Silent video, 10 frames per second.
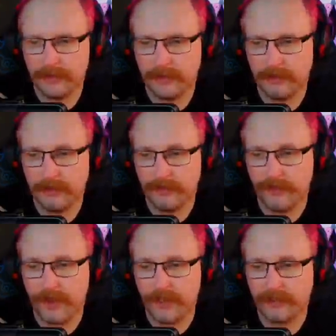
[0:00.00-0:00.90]
These
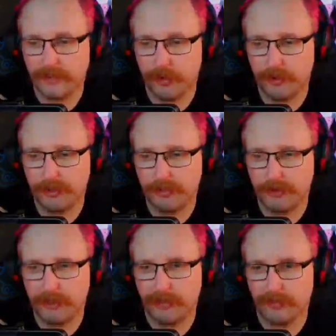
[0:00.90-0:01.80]
fans launch you
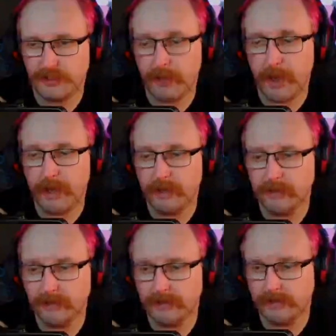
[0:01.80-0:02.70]
into space.